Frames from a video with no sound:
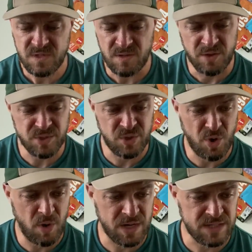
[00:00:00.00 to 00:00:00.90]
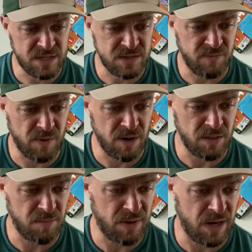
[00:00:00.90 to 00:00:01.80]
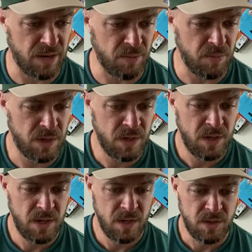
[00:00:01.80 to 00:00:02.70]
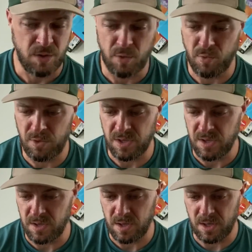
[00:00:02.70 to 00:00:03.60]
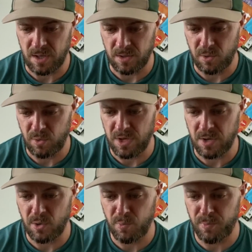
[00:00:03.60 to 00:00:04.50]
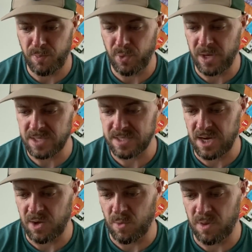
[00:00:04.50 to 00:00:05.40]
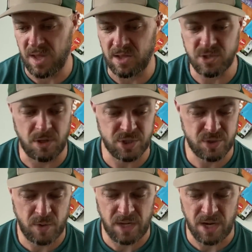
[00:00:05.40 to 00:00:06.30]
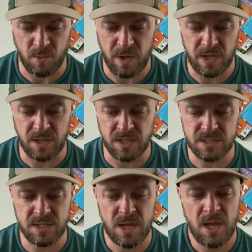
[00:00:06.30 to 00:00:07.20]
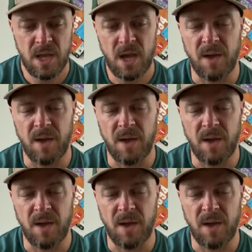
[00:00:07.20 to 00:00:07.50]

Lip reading: There's no excessive wear on the bottom. No really, no points anywhere that are showing any weakness. I